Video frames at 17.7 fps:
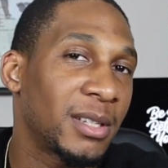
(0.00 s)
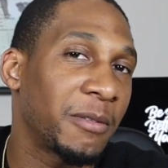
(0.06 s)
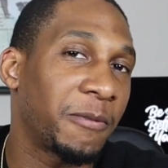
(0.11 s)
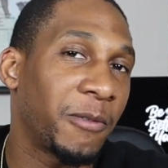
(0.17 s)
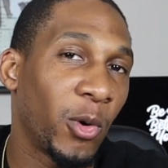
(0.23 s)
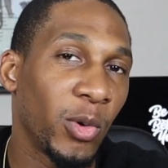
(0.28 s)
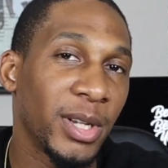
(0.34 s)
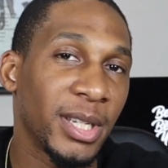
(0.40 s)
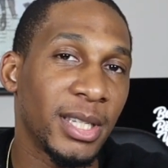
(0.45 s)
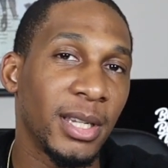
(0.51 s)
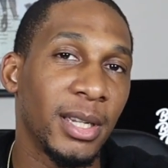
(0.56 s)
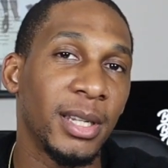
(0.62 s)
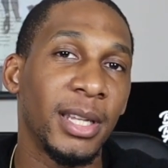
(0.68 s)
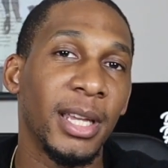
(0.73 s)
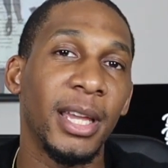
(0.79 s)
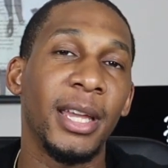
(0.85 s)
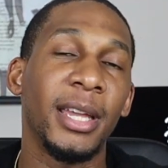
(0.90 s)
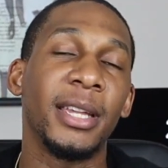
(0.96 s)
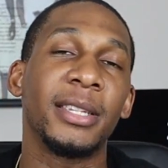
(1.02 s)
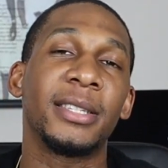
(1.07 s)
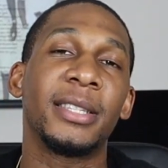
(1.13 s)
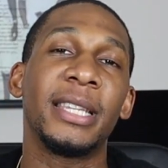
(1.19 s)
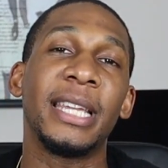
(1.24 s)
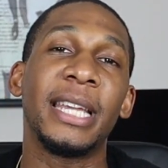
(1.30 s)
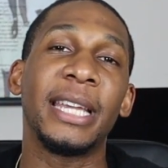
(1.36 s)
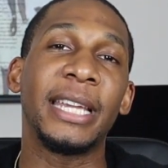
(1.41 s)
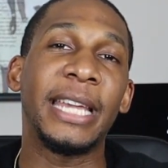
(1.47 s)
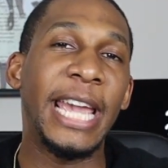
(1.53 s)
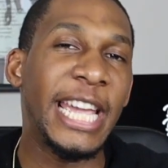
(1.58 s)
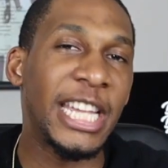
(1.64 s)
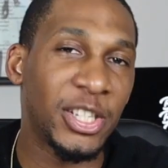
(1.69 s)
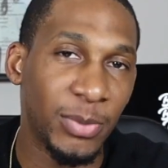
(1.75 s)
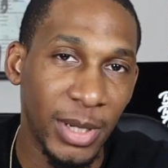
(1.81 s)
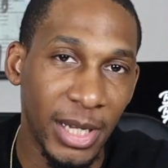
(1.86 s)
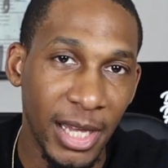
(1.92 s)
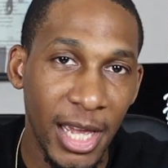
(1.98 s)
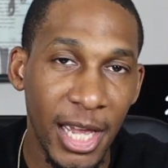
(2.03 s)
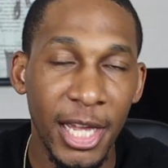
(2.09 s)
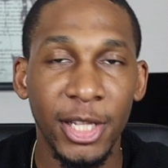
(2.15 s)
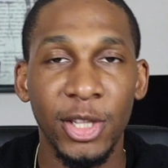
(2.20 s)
of focusing is the engagement,